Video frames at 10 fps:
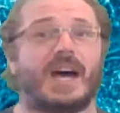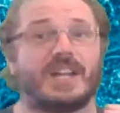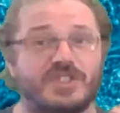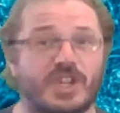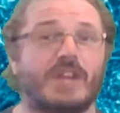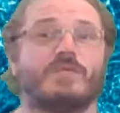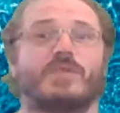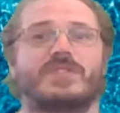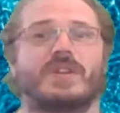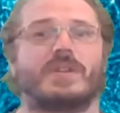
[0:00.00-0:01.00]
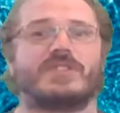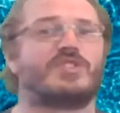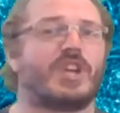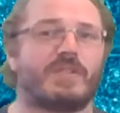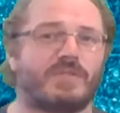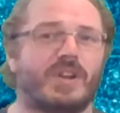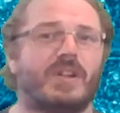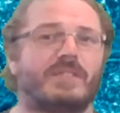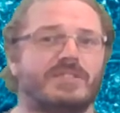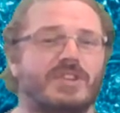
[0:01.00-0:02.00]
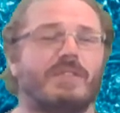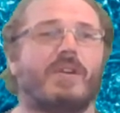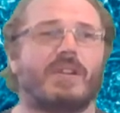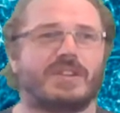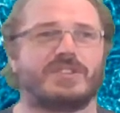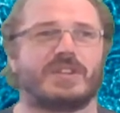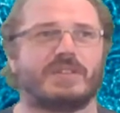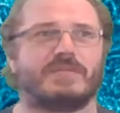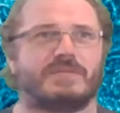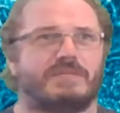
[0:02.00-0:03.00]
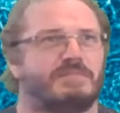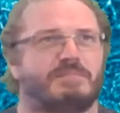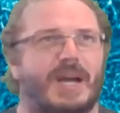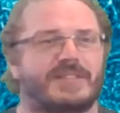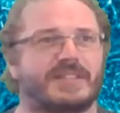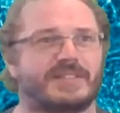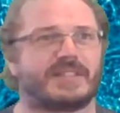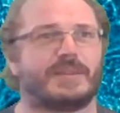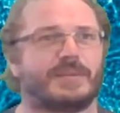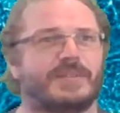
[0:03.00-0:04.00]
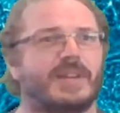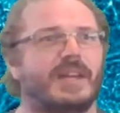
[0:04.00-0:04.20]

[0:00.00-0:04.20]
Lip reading: general cell, a generology of basic cells.